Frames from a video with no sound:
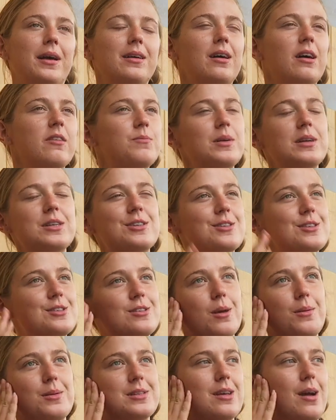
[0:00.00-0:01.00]
like, I've mentioned it
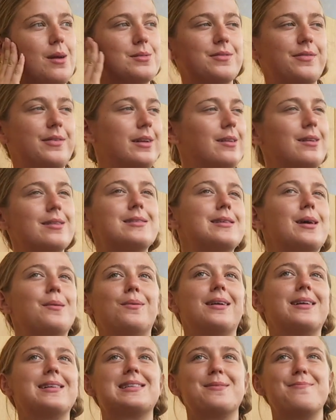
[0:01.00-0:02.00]
so many times, have I not said
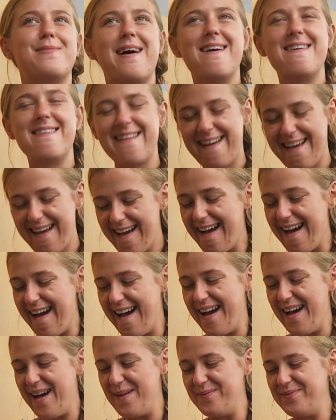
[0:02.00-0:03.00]
what it's about?
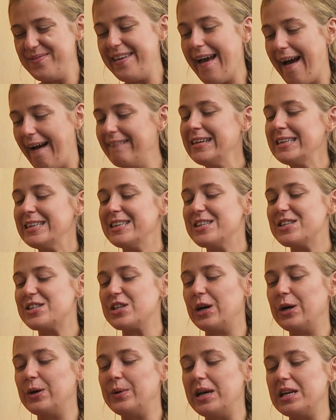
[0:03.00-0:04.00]

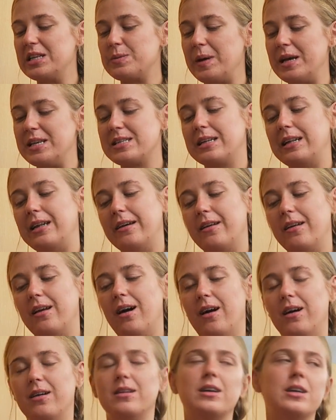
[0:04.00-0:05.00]
So it's basically an
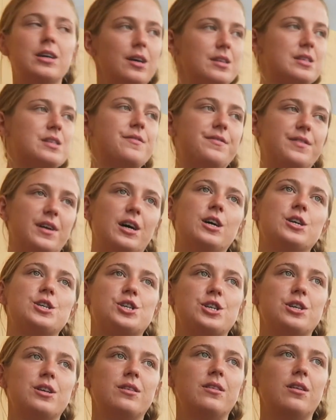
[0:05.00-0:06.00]
uncut
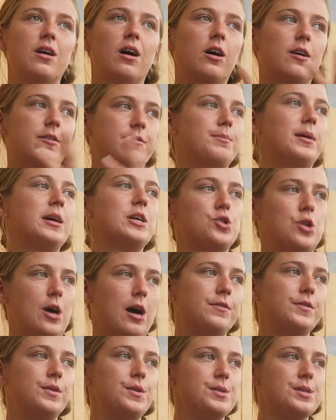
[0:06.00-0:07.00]
version of my
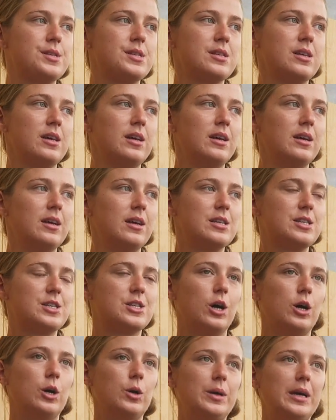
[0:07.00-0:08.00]
travels. Yeah.
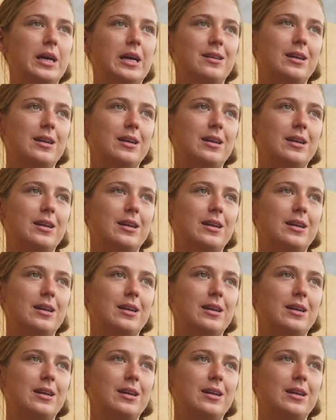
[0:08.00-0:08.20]
So